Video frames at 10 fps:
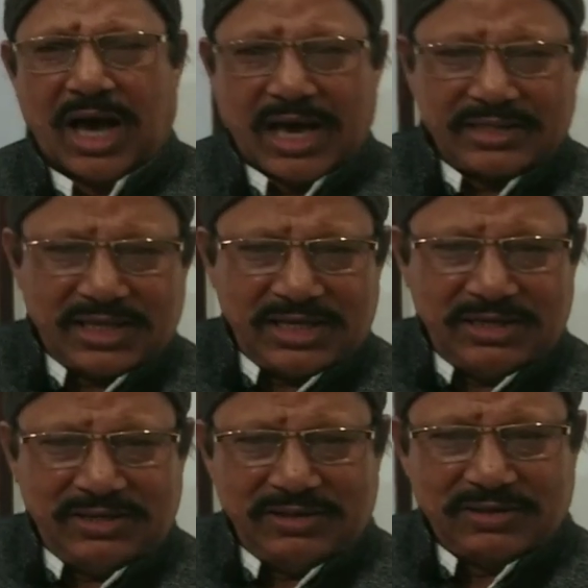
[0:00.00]
either
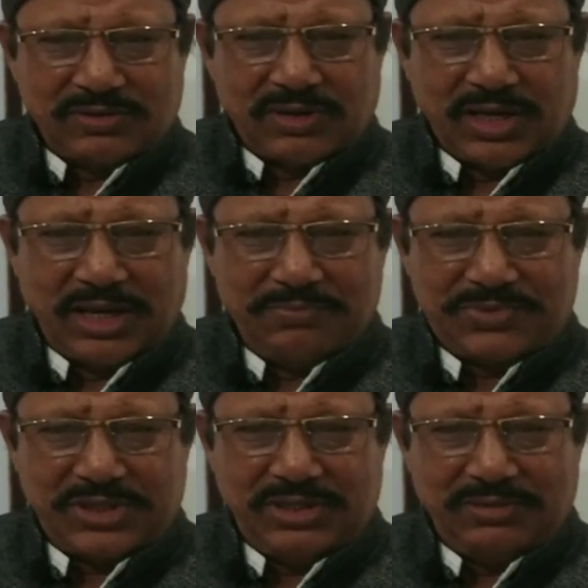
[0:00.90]
in
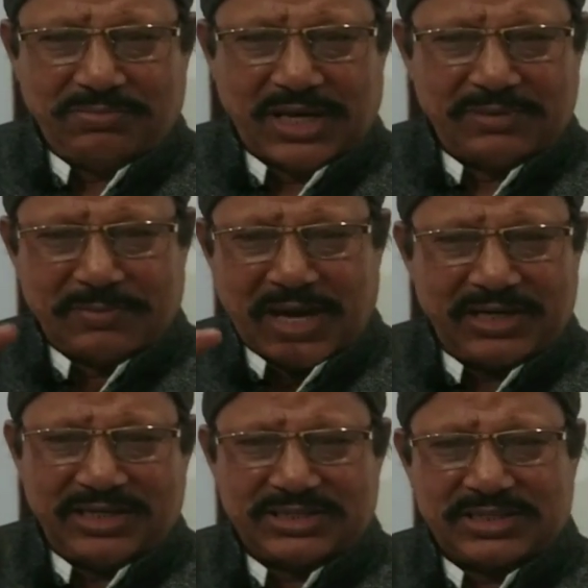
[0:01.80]
empty, my
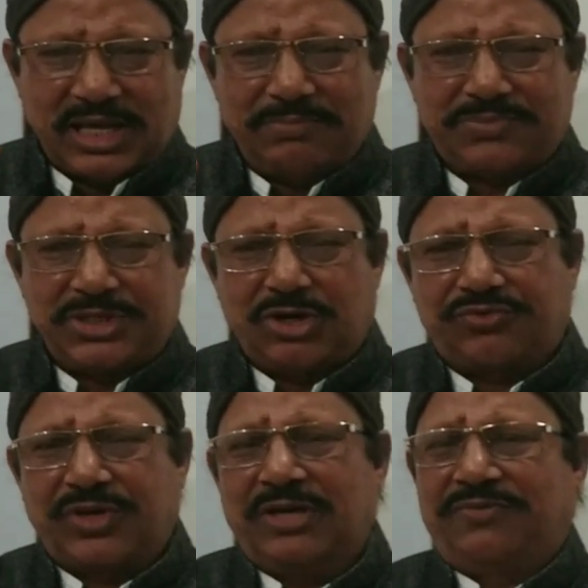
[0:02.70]
mind is empty
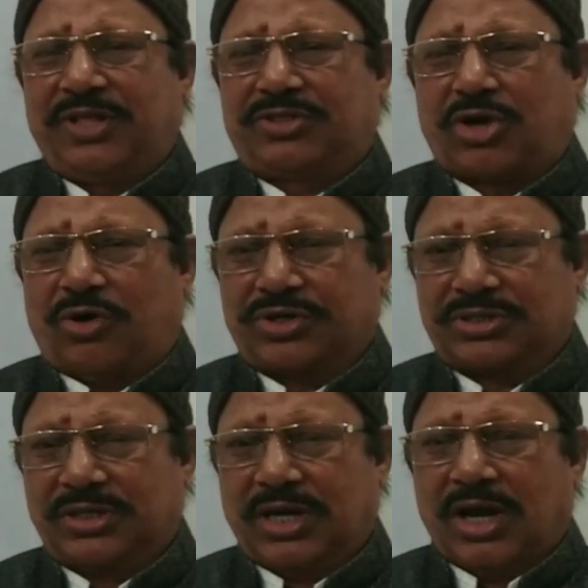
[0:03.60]
of every
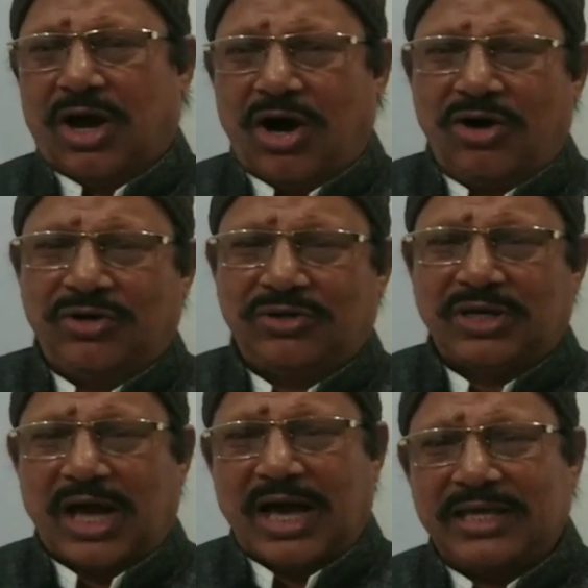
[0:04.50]
thought,
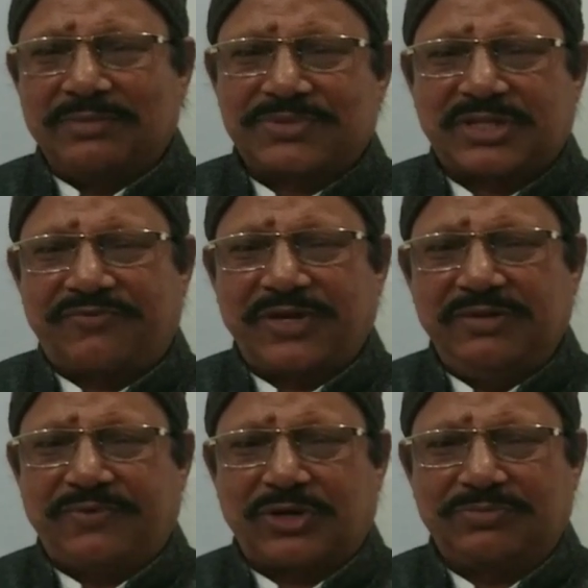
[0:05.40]
or am
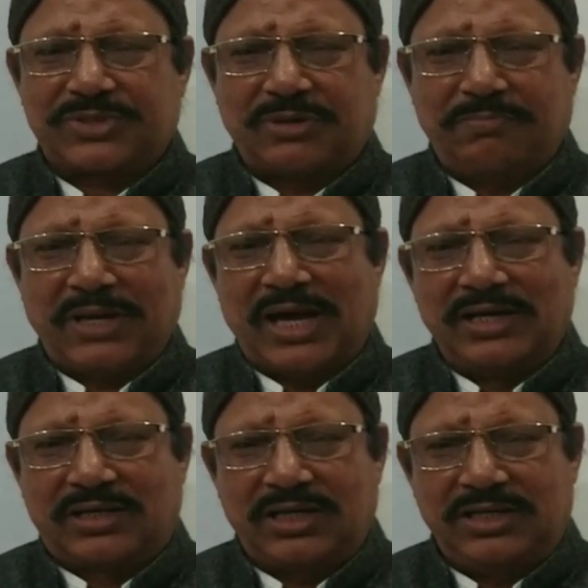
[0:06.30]
suffering from some
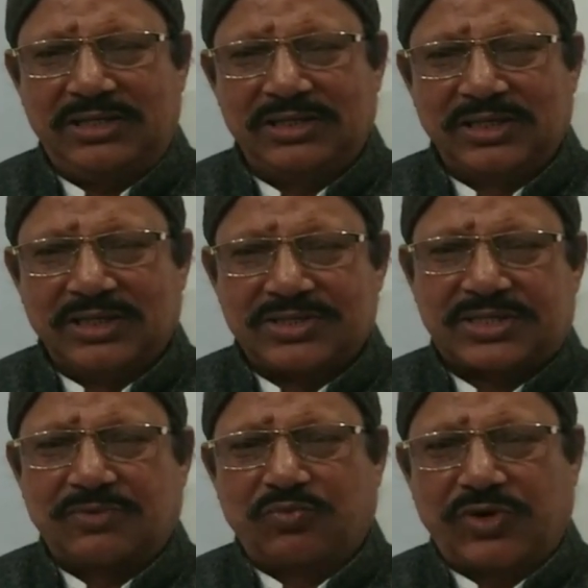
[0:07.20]
melancholy,
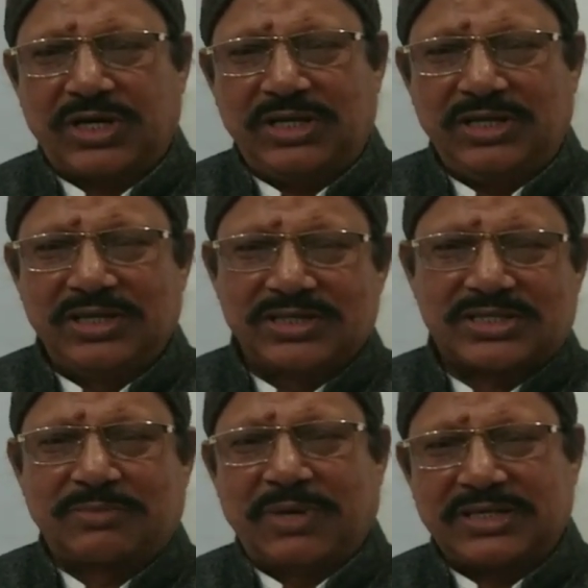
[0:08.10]
some worry,
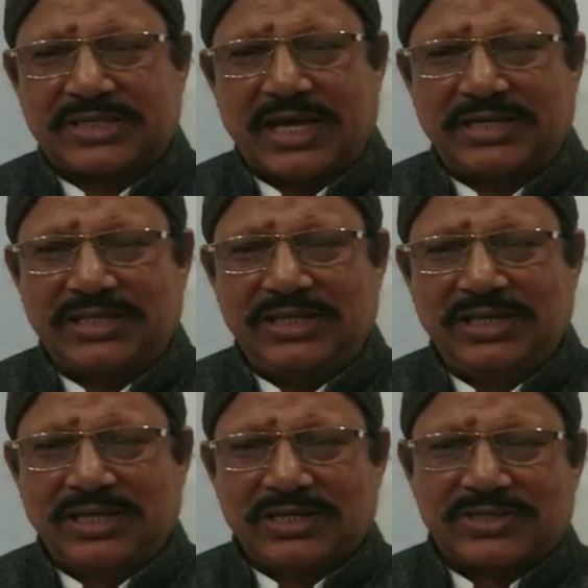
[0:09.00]
some
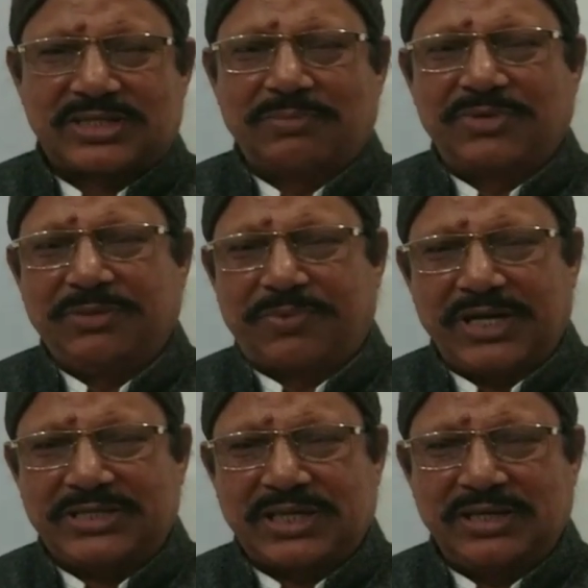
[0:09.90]
anxiety, some
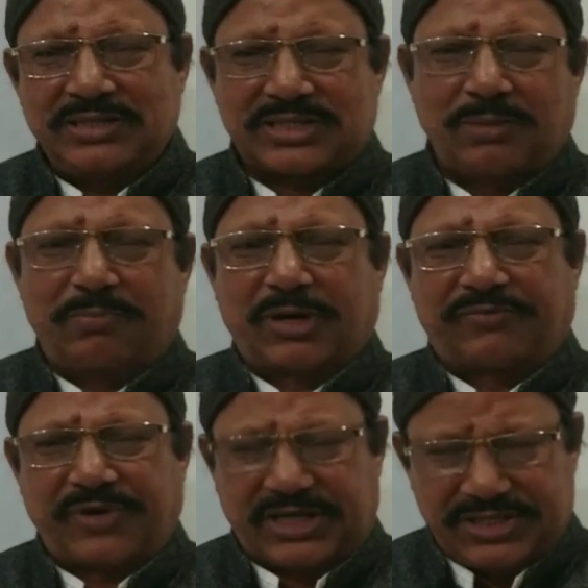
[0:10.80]
depression, some
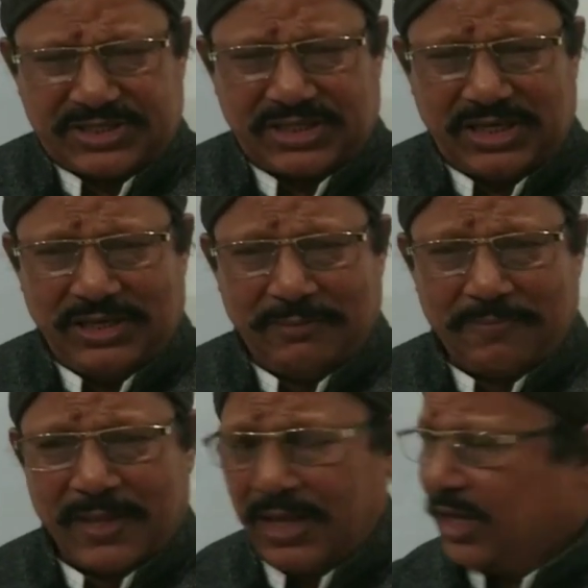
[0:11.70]

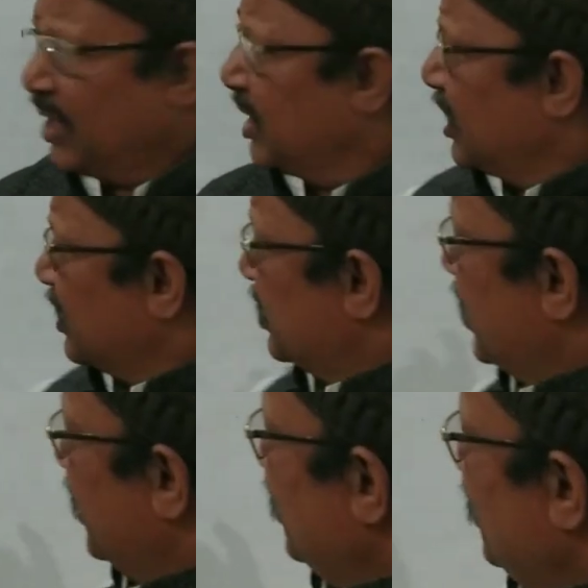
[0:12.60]
perplexity,
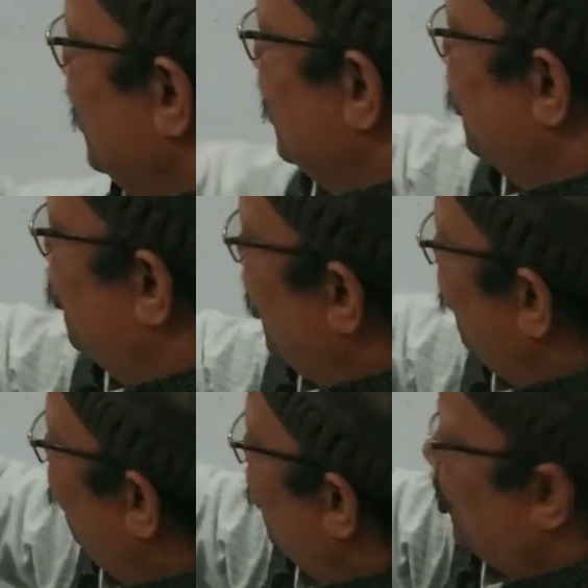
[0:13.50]
then
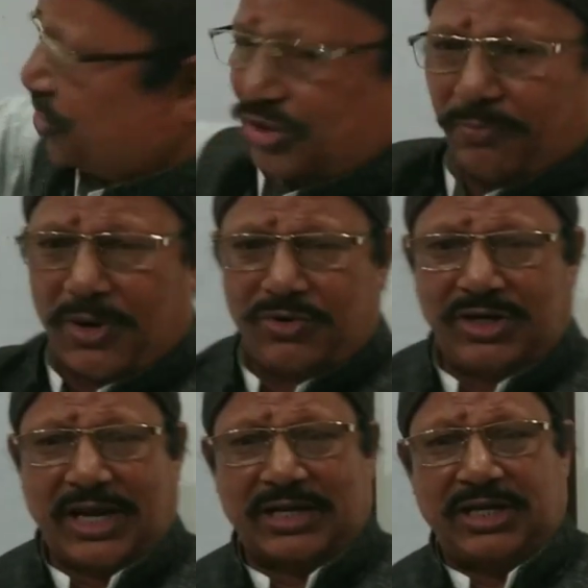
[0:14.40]
they flash
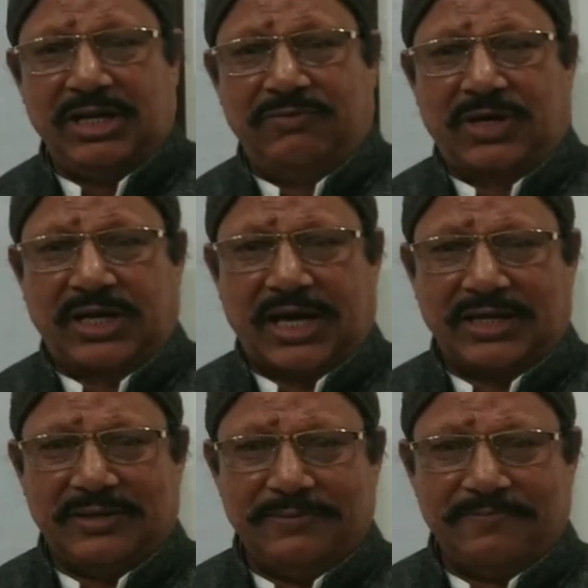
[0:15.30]
upon that inward
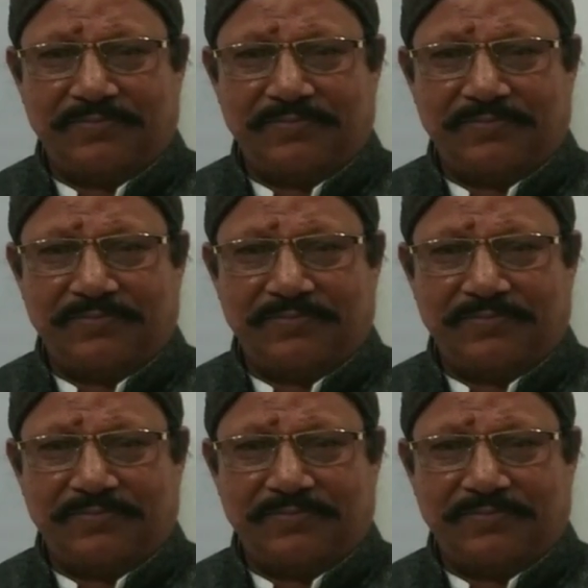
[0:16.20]
eye.